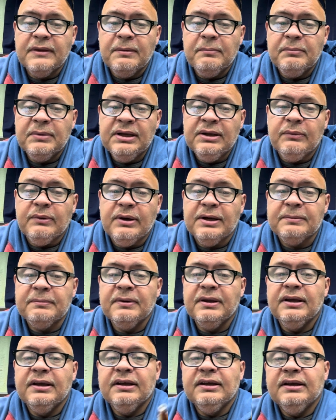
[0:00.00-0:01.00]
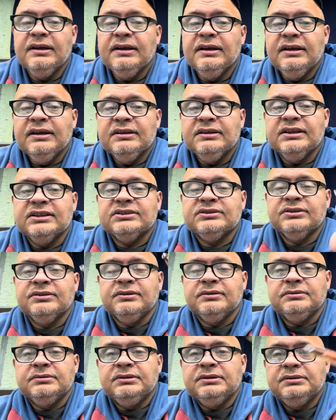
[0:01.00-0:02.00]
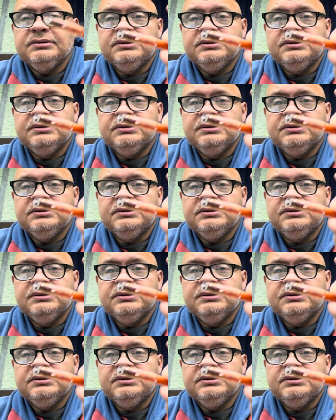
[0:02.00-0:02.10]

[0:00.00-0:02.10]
Anyway, this little,